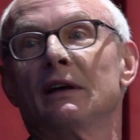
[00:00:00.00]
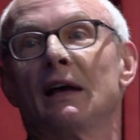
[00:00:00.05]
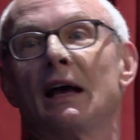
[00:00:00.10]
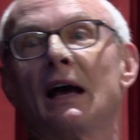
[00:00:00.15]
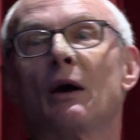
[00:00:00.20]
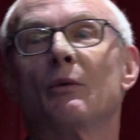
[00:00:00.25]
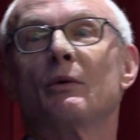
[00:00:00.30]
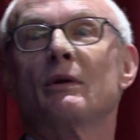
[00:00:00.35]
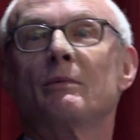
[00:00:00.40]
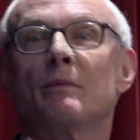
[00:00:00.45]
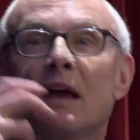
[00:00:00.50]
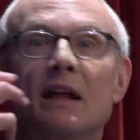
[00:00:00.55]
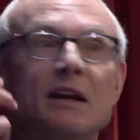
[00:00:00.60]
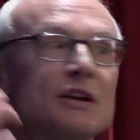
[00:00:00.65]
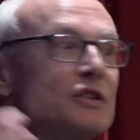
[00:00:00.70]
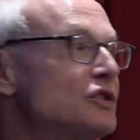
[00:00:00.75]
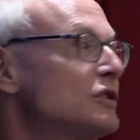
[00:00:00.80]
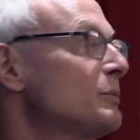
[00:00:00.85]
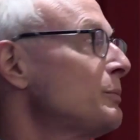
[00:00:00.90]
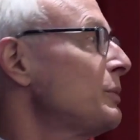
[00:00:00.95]
how we
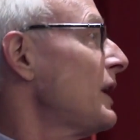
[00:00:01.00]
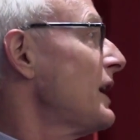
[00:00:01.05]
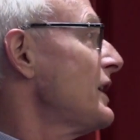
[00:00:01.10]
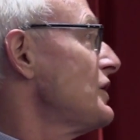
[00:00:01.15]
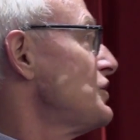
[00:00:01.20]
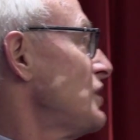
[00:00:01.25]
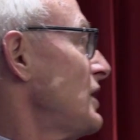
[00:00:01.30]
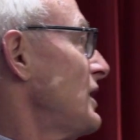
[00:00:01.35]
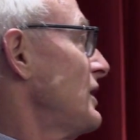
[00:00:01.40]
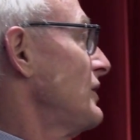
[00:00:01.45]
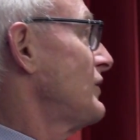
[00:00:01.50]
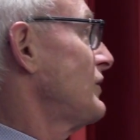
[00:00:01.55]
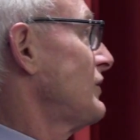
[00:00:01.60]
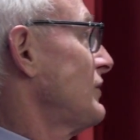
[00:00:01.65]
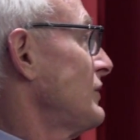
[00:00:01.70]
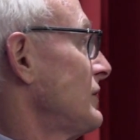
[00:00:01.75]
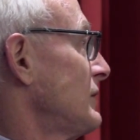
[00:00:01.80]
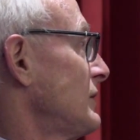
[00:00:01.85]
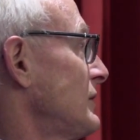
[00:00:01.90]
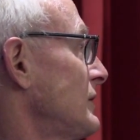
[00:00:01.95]
manage supply
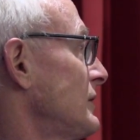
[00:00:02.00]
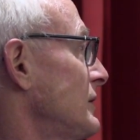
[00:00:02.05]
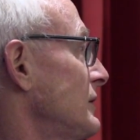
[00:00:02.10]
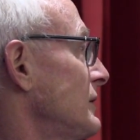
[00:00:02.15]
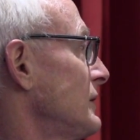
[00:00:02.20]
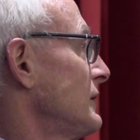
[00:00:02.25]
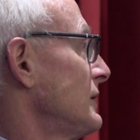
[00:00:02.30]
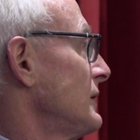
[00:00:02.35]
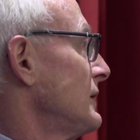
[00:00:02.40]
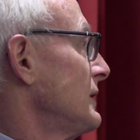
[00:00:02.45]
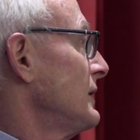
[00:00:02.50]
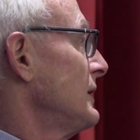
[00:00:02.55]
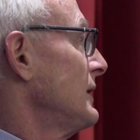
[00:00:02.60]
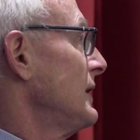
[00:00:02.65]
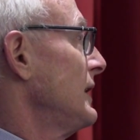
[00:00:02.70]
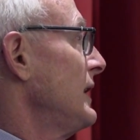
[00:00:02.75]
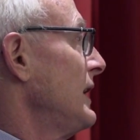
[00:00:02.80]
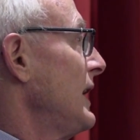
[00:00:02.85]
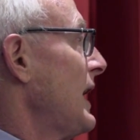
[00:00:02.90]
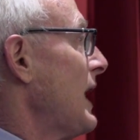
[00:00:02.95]
chains,
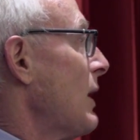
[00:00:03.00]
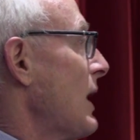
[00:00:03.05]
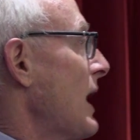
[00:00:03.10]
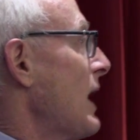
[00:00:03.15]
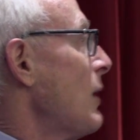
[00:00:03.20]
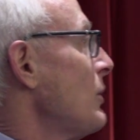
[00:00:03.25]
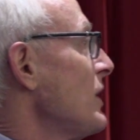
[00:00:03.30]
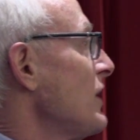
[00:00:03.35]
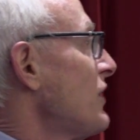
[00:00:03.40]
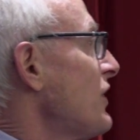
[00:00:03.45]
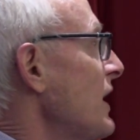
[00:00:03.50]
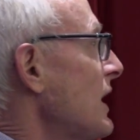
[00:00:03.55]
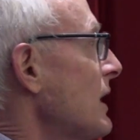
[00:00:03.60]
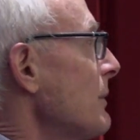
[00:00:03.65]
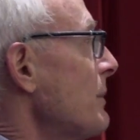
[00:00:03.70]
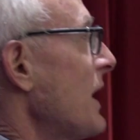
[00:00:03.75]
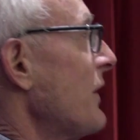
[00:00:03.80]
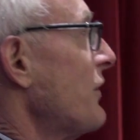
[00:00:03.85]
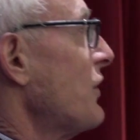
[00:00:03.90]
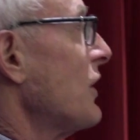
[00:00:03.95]
how we think
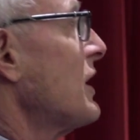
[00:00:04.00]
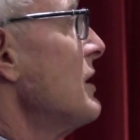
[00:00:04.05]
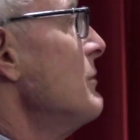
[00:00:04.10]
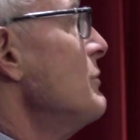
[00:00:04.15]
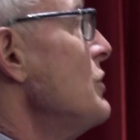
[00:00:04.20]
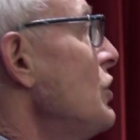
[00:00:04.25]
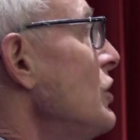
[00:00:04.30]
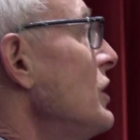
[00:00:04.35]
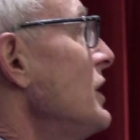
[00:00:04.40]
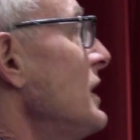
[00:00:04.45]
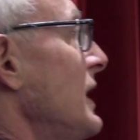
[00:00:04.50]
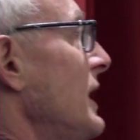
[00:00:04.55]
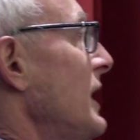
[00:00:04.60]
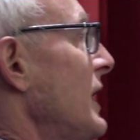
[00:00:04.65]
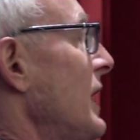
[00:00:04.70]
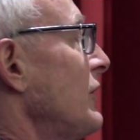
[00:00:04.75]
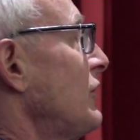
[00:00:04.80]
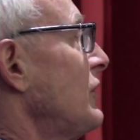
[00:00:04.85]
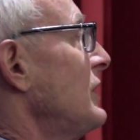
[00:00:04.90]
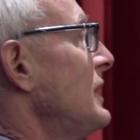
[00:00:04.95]
about the community
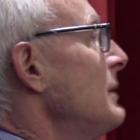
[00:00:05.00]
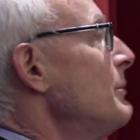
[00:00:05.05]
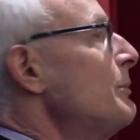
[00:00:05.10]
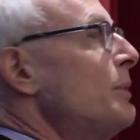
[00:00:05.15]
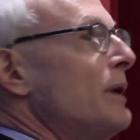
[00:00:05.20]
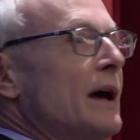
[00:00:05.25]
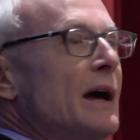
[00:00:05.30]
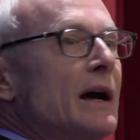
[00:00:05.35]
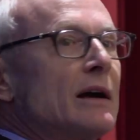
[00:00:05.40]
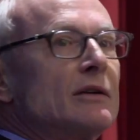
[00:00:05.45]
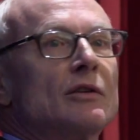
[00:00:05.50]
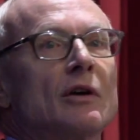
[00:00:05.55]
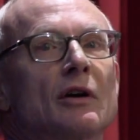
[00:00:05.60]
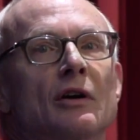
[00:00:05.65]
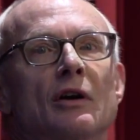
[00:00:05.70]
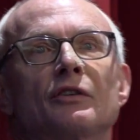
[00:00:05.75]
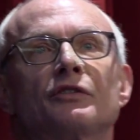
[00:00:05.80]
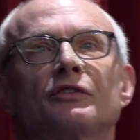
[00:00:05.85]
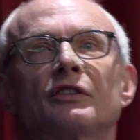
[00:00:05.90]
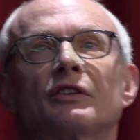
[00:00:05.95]
as an impact
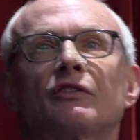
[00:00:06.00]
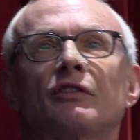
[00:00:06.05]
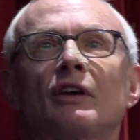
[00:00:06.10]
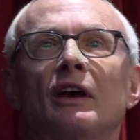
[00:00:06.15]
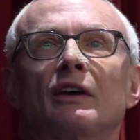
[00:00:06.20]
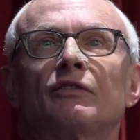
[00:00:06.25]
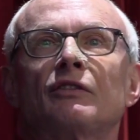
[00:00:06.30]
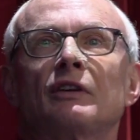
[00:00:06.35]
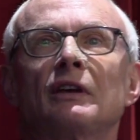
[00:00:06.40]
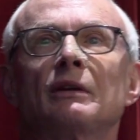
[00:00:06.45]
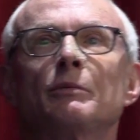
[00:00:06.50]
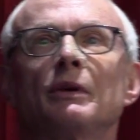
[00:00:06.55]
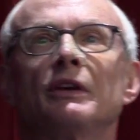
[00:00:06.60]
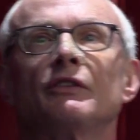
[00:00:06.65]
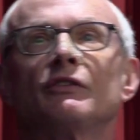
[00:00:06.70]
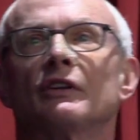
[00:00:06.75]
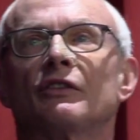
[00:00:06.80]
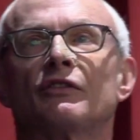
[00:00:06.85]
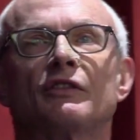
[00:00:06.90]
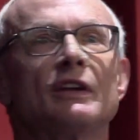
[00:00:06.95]
on our success in
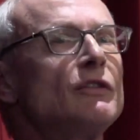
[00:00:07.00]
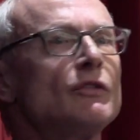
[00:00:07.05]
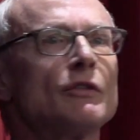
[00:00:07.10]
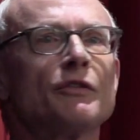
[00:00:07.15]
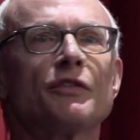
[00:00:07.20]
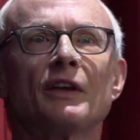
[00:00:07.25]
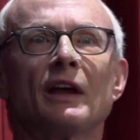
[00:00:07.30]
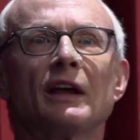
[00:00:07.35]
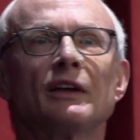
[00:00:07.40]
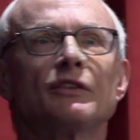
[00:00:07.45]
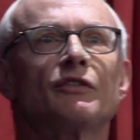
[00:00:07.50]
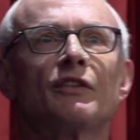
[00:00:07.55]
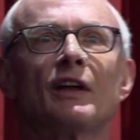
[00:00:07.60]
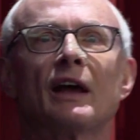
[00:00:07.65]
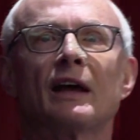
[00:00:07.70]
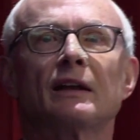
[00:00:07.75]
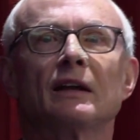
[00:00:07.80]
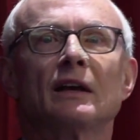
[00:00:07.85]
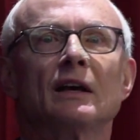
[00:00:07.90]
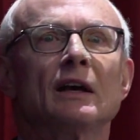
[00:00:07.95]
business. These are things
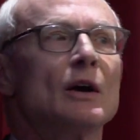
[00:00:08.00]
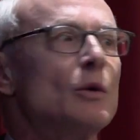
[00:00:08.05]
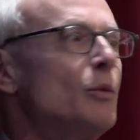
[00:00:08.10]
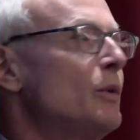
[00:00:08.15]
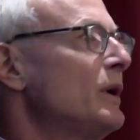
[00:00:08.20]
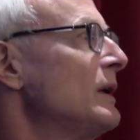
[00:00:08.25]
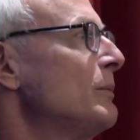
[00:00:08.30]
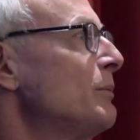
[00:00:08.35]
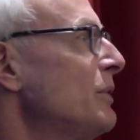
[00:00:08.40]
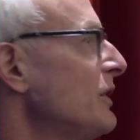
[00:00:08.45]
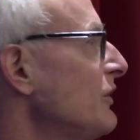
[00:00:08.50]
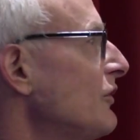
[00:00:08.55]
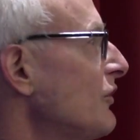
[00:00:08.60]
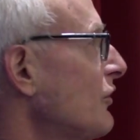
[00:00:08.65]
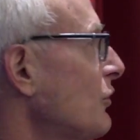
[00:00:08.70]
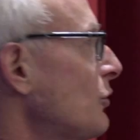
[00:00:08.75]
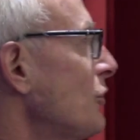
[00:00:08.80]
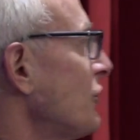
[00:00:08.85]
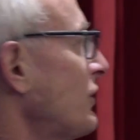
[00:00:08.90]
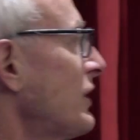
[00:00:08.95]
that we in business
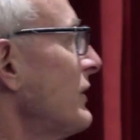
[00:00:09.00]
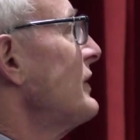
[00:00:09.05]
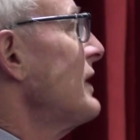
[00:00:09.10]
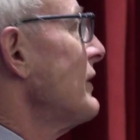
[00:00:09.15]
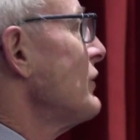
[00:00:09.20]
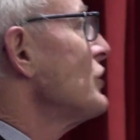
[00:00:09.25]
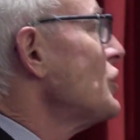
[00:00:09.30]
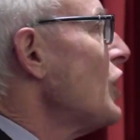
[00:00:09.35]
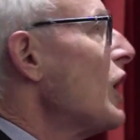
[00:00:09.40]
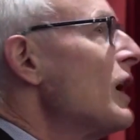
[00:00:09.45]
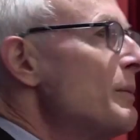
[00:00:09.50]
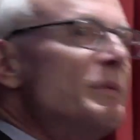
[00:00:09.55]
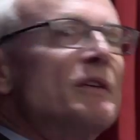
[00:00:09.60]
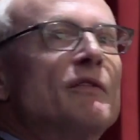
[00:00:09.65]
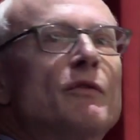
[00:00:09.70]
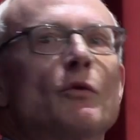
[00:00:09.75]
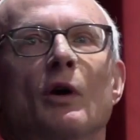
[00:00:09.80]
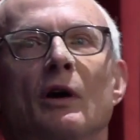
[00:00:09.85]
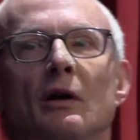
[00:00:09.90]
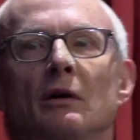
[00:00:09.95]
schools have never taught
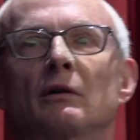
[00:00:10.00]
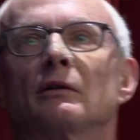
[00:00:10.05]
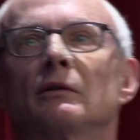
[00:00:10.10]
before.